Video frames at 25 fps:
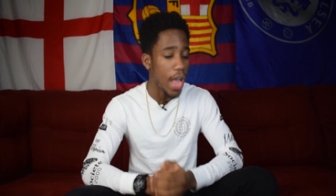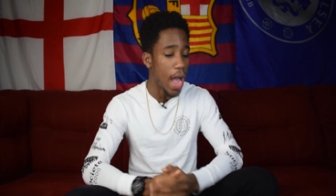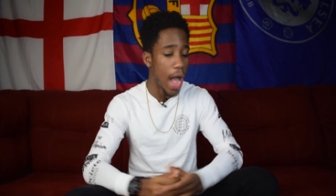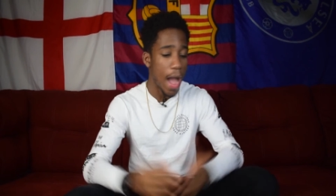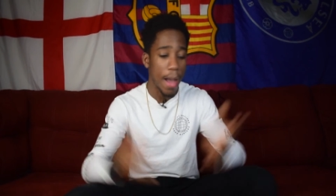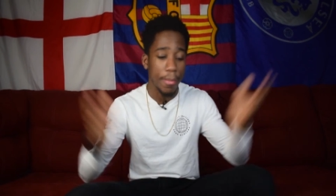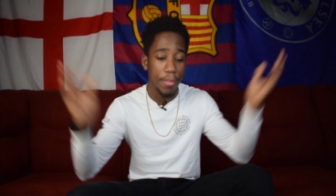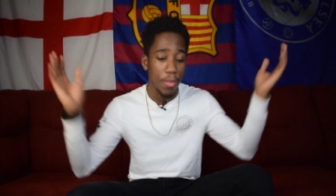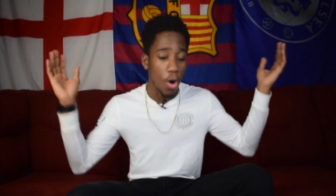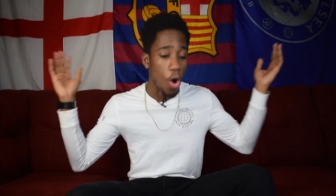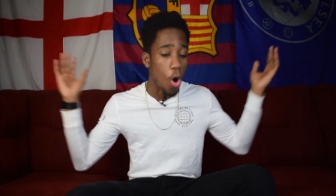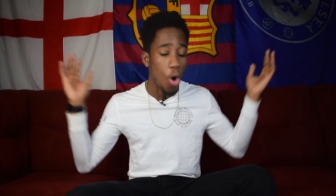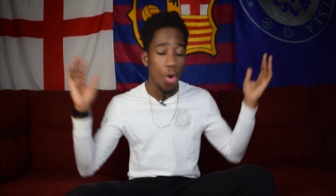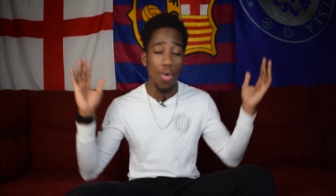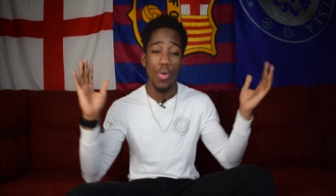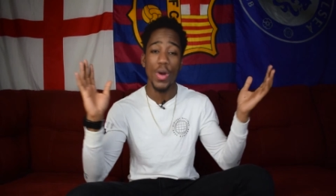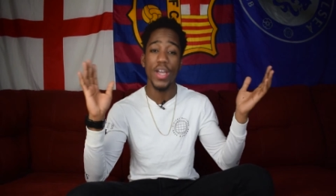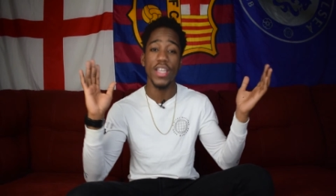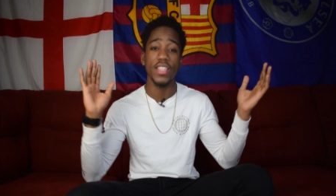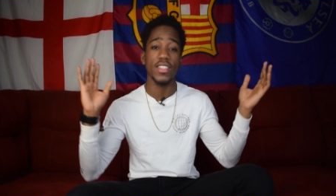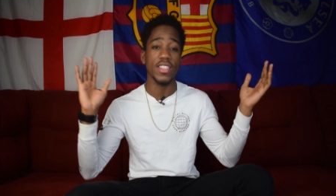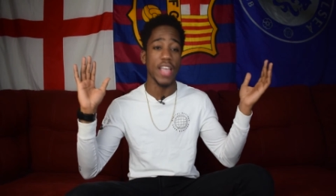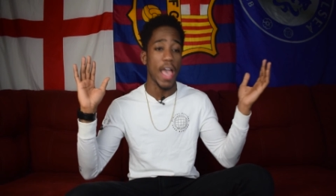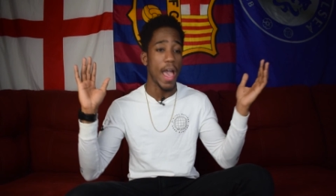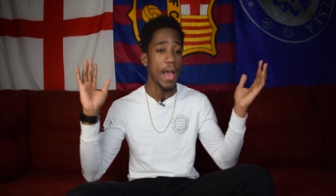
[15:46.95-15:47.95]
I'm
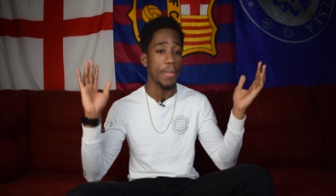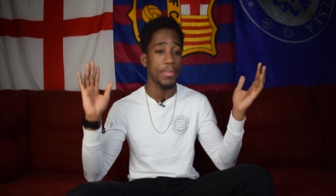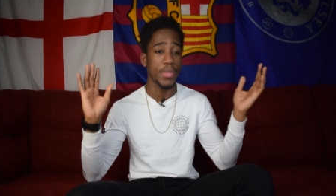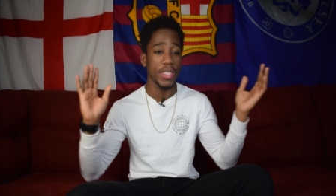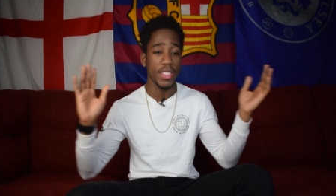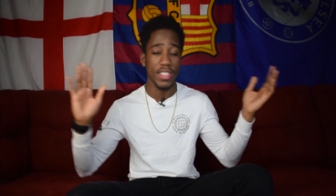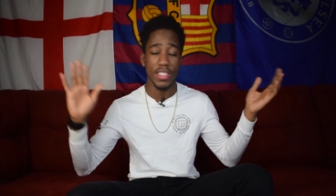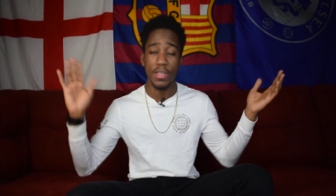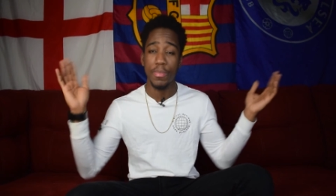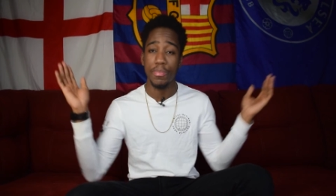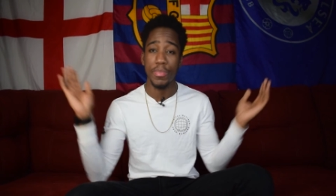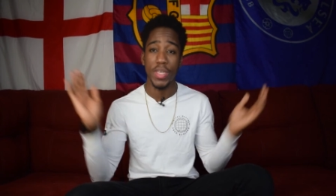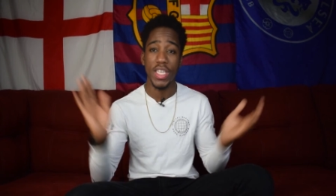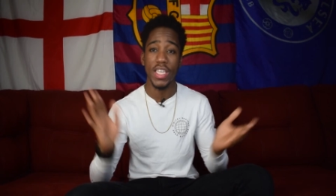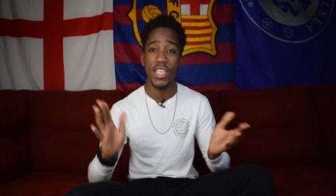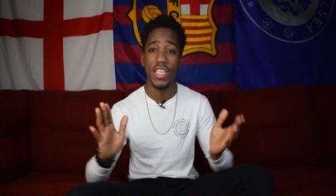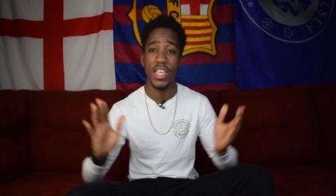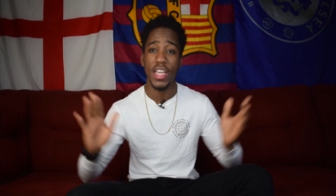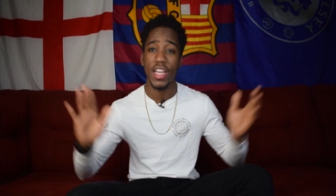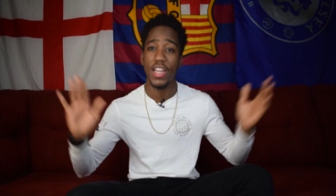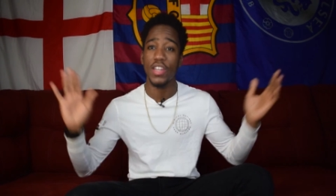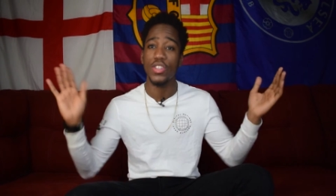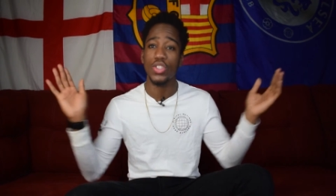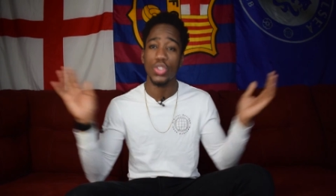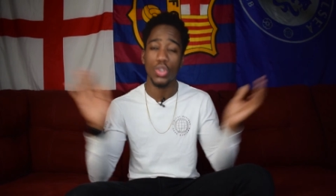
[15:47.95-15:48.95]
always happy to be
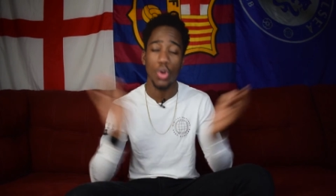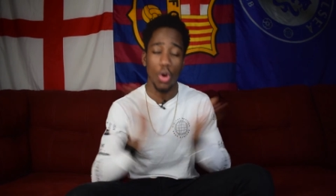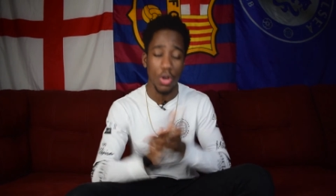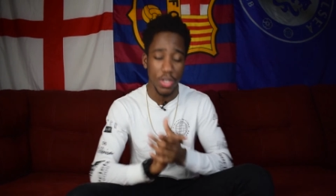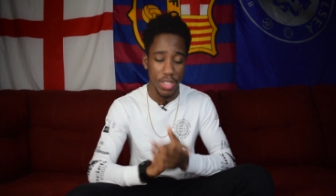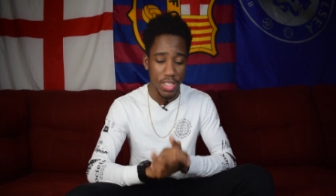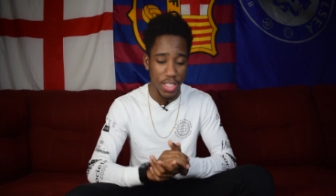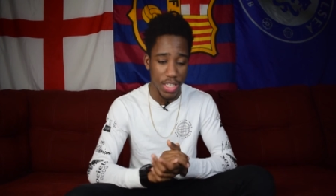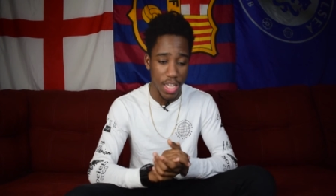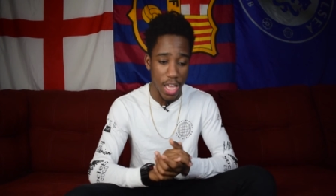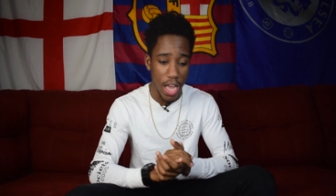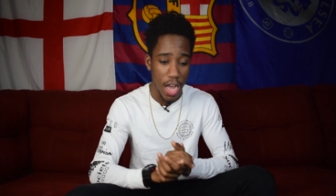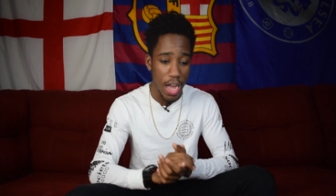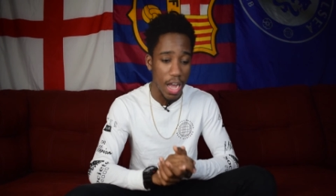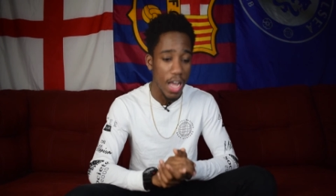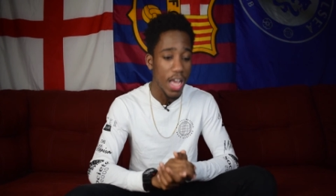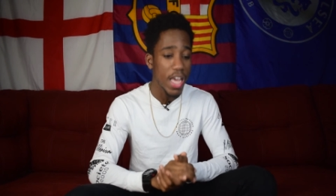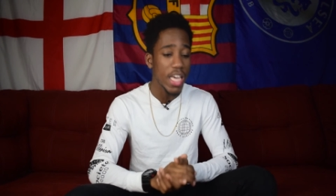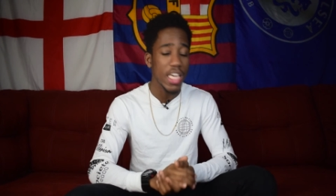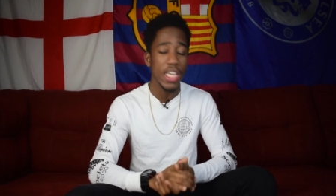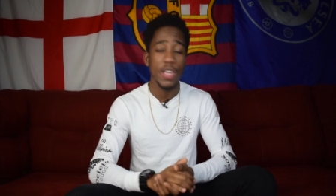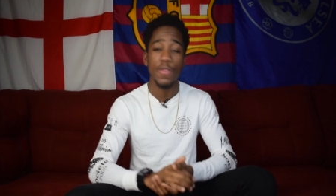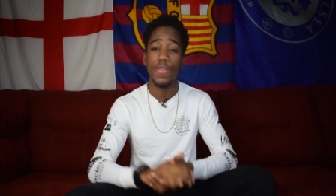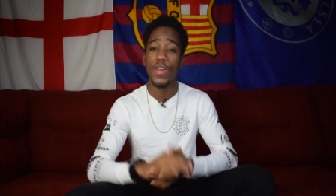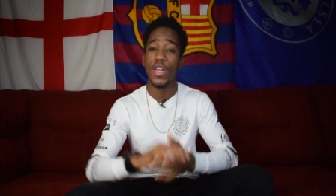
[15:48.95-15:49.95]
here and talk to y'all,
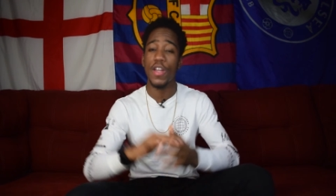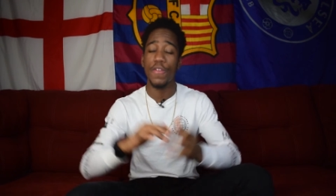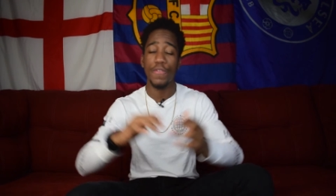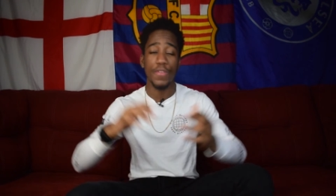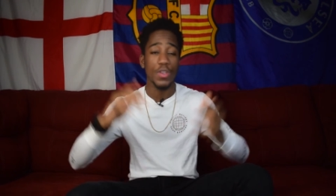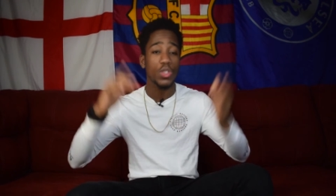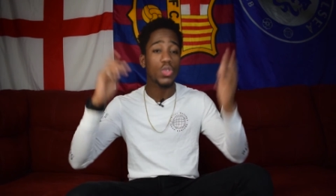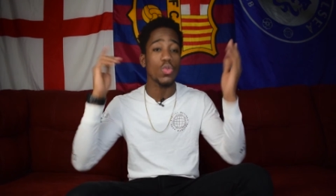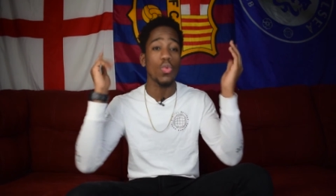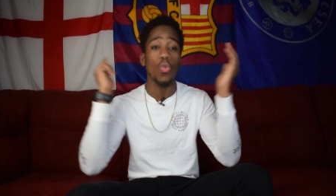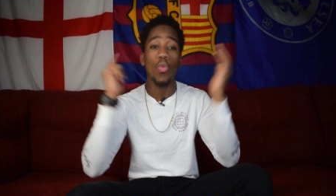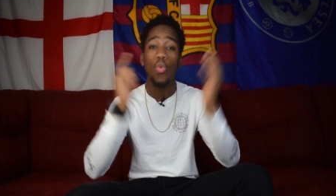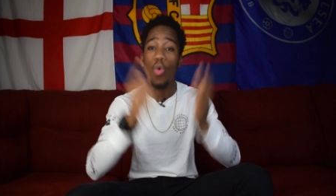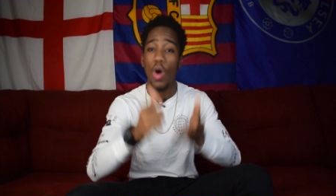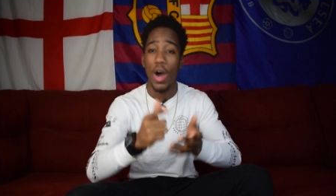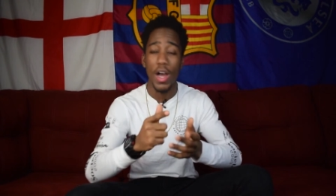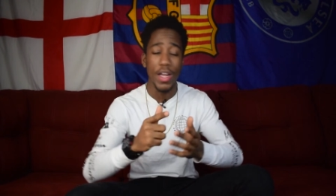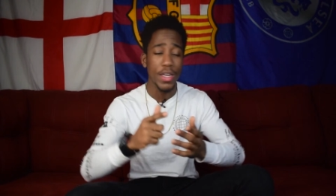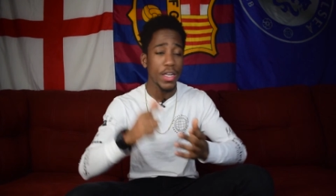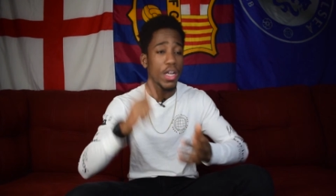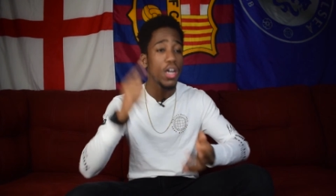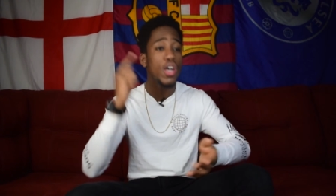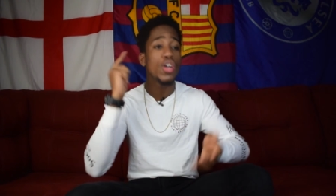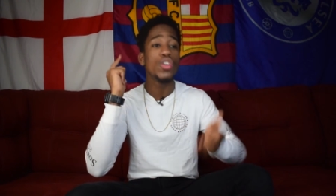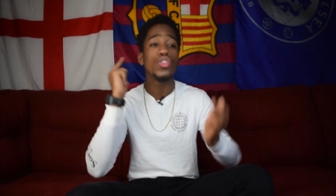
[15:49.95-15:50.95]
even if it's
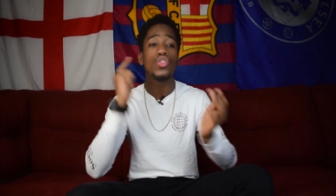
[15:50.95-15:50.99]
one,